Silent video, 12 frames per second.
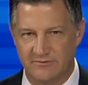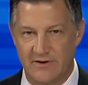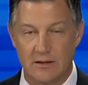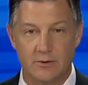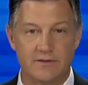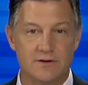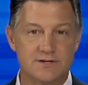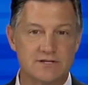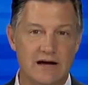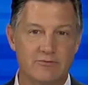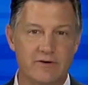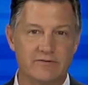following the
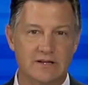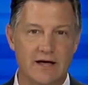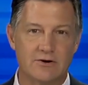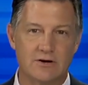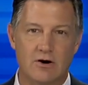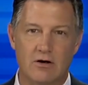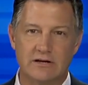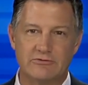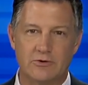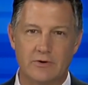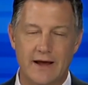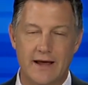discovery of a letter calling
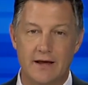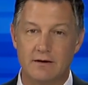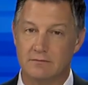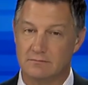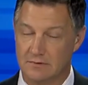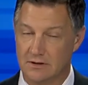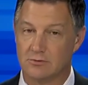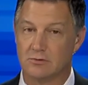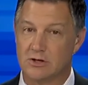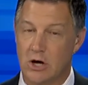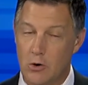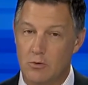for a
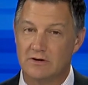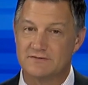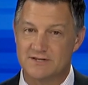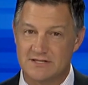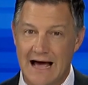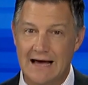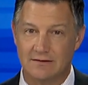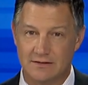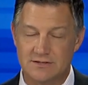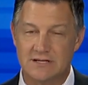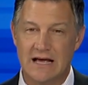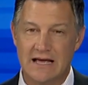literal cone of
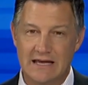silence